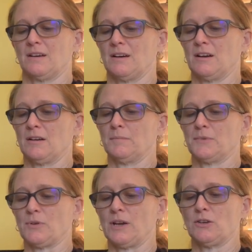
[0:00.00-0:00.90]

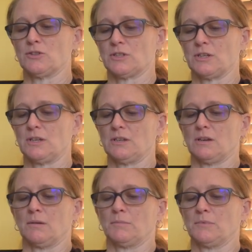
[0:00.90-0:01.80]
So I usually
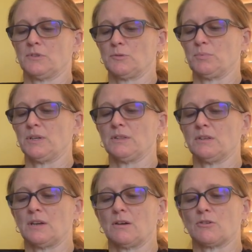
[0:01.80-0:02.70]
split
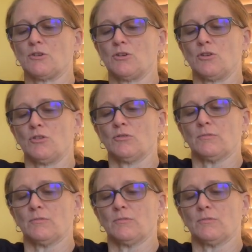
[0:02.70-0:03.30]
the alcohol,